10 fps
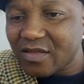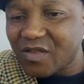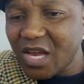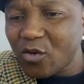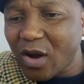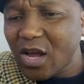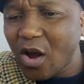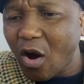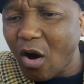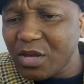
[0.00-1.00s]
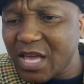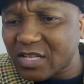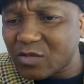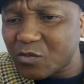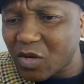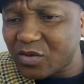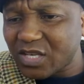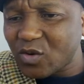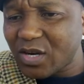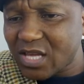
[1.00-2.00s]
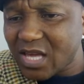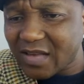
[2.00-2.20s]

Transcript: The third one, oh yes, because this one,